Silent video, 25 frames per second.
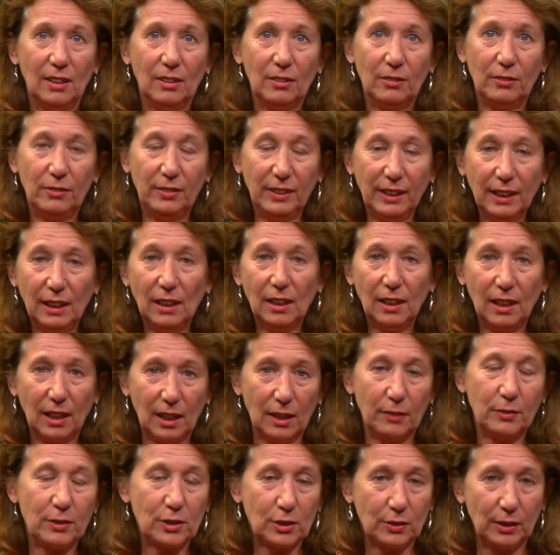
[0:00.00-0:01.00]
real
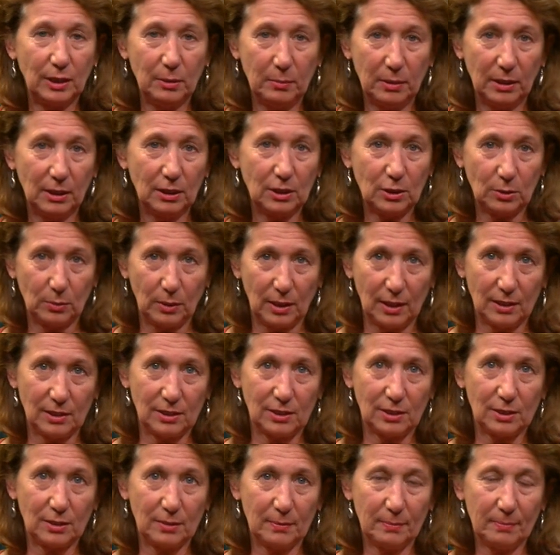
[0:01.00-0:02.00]
live streaming to
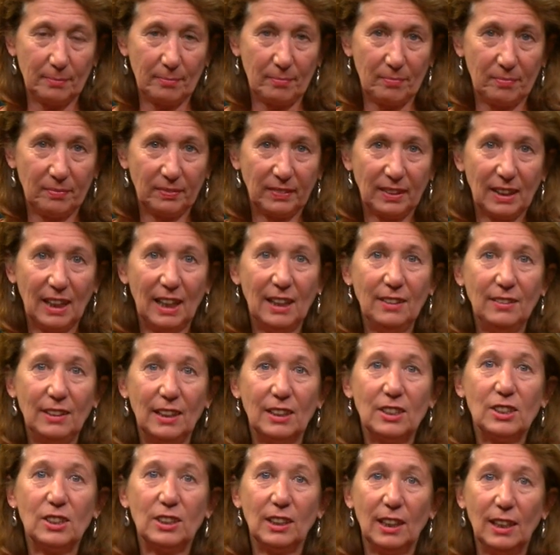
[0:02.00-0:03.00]
us. And
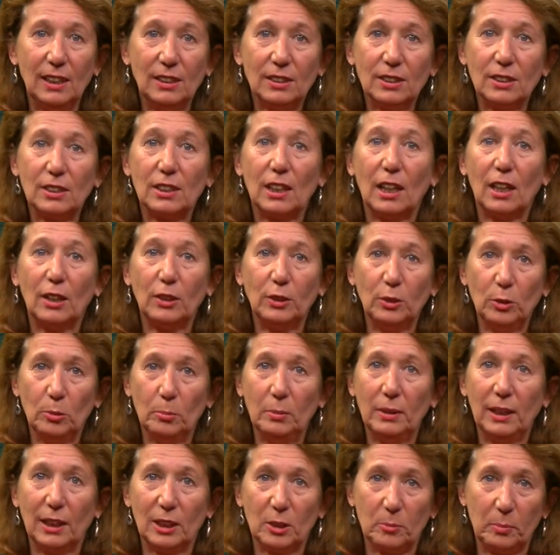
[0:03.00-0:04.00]
that changes our
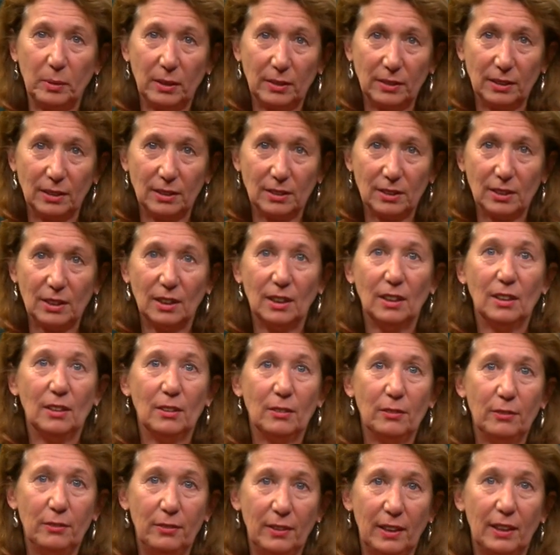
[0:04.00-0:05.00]
human experience
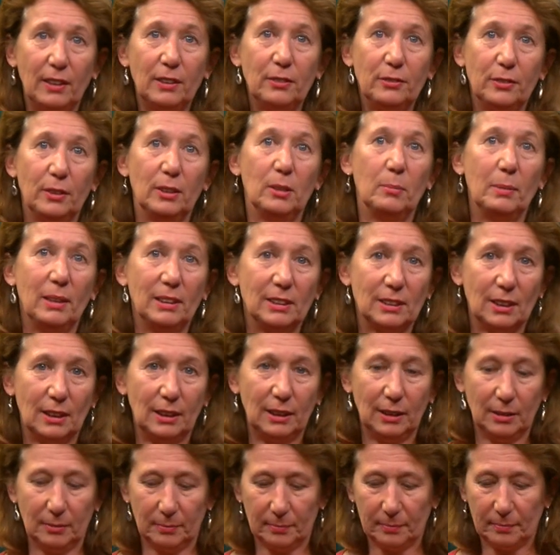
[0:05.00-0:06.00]
very fundamentally.